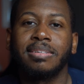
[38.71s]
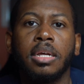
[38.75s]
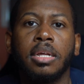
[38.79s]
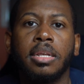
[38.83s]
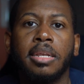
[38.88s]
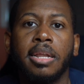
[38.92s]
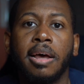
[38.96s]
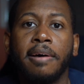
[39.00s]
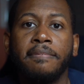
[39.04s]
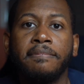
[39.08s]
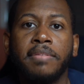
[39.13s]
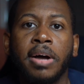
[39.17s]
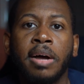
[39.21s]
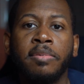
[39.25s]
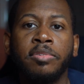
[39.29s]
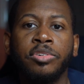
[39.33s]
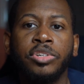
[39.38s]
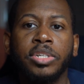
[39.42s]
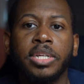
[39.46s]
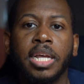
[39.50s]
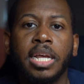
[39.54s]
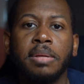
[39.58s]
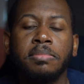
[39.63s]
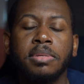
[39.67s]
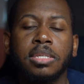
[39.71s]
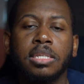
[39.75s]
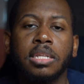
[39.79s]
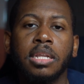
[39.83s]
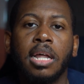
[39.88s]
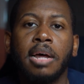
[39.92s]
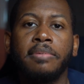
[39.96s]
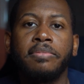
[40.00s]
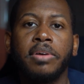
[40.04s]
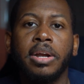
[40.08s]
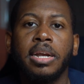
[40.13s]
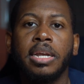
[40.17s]
Now 500 games is a
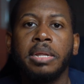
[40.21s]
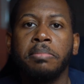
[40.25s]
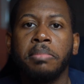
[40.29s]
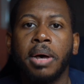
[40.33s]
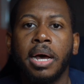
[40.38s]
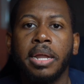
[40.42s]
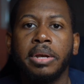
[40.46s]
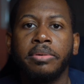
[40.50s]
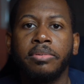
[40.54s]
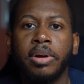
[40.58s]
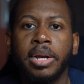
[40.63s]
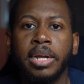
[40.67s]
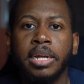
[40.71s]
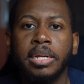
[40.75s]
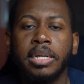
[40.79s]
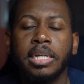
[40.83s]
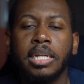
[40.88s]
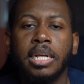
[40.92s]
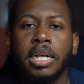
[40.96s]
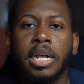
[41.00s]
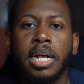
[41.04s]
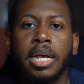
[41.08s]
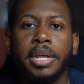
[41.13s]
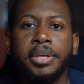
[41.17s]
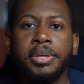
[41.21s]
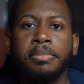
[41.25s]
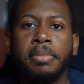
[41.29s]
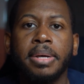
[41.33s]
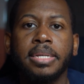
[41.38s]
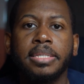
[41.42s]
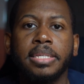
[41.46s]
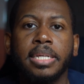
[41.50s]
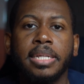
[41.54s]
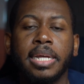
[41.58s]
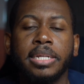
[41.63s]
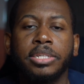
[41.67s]
lot for anybody, right? And you might
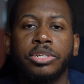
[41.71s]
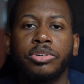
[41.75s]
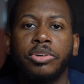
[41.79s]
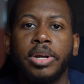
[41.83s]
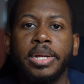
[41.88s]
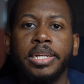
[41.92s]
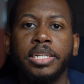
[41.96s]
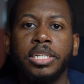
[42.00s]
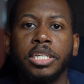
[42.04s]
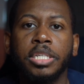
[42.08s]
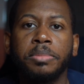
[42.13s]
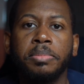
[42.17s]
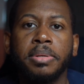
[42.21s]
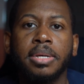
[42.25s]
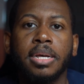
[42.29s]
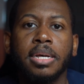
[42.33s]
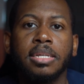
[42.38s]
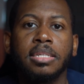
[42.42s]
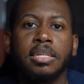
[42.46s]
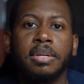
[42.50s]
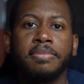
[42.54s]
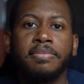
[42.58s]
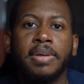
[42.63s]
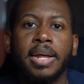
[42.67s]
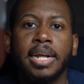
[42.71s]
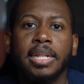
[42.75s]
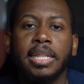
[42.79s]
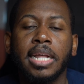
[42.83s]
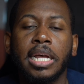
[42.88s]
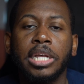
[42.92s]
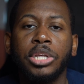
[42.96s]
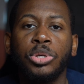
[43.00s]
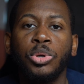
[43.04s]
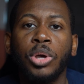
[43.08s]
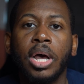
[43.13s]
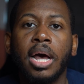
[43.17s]
say that's great just because of the fact
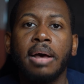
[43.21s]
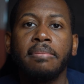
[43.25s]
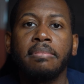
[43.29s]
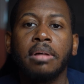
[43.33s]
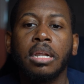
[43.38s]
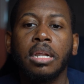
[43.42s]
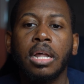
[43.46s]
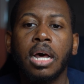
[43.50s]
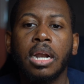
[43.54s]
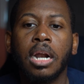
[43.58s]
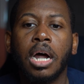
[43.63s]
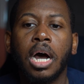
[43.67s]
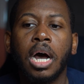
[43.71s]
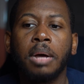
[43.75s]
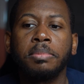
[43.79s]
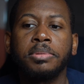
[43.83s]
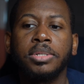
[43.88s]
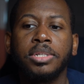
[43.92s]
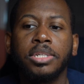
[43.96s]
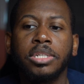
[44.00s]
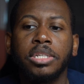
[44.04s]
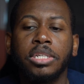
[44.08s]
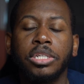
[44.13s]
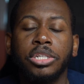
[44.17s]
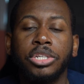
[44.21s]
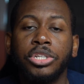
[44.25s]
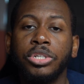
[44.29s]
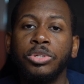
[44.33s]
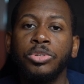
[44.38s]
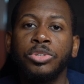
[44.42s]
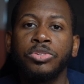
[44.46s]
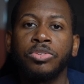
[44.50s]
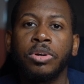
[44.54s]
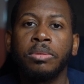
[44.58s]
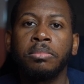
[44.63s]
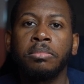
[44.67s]
that you have a lot of options to
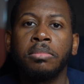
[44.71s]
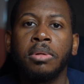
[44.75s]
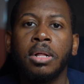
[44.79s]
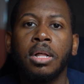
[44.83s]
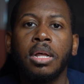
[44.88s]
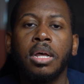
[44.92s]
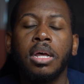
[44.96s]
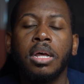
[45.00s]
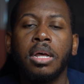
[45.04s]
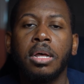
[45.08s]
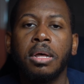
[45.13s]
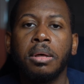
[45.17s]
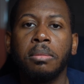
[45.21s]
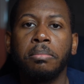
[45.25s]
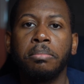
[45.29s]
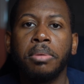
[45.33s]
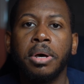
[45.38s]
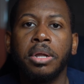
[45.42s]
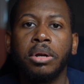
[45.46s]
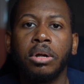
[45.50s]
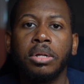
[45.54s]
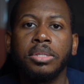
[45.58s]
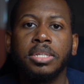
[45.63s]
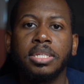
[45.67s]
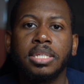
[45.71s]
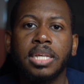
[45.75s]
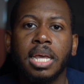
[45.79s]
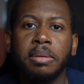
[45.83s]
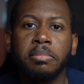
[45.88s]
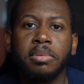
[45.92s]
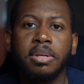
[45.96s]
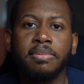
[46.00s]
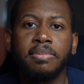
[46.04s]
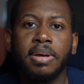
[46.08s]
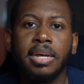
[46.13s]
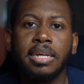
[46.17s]
choose from. But on this
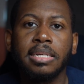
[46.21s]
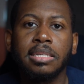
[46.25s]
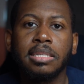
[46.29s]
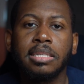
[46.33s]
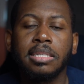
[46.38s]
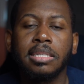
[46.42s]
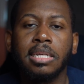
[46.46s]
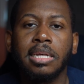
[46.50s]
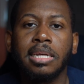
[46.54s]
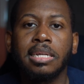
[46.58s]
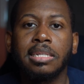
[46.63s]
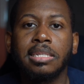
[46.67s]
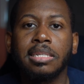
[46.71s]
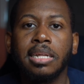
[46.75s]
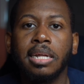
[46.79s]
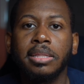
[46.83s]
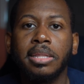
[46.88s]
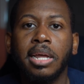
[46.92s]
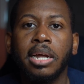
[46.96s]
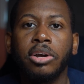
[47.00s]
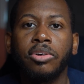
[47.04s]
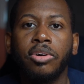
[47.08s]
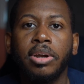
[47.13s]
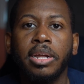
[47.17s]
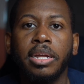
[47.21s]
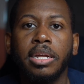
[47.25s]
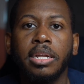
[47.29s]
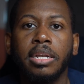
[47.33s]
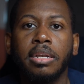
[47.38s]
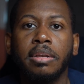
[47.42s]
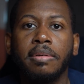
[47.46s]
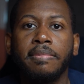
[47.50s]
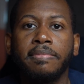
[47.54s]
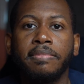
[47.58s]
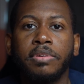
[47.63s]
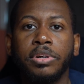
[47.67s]
gaming device, it's not that great
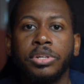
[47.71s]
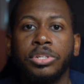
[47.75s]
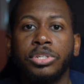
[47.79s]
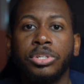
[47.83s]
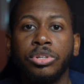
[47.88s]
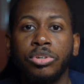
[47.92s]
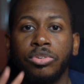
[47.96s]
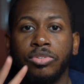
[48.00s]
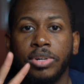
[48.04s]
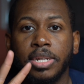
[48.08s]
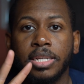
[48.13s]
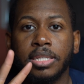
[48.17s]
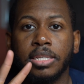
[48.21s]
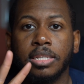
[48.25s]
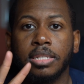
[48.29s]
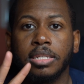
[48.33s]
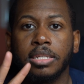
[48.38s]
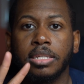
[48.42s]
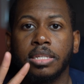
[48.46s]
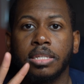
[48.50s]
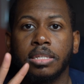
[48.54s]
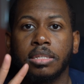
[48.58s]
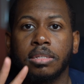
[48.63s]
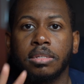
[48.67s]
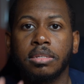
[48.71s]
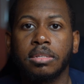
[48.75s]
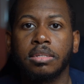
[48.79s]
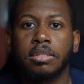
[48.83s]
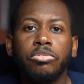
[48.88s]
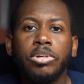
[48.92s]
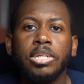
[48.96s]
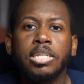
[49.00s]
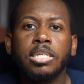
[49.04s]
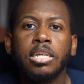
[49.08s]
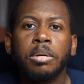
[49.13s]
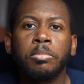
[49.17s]
for two reasons.
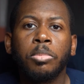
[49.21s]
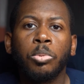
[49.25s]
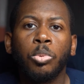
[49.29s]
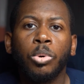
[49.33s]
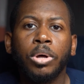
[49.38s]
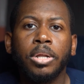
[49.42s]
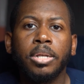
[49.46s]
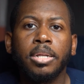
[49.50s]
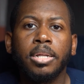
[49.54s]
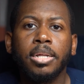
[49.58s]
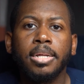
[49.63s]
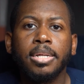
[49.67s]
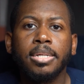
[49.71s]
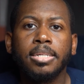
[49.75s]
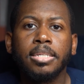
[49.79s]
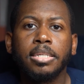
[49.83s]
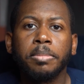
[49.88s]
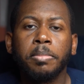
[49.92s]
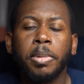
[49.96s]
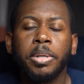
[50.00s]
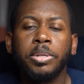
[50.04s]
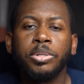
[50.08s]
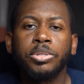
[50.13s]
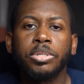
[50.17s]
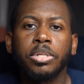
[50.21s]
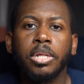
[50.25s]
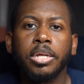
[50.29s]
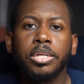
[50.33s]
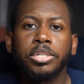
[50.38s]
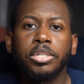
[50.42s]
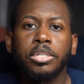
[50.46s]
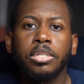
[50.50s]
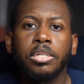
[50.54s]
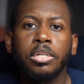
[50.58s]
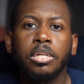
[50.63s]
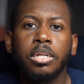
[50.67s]
Reason number one is the menu
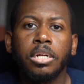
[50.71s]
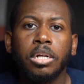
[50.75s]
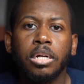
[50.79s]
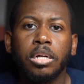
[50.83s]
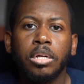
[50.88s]
selection.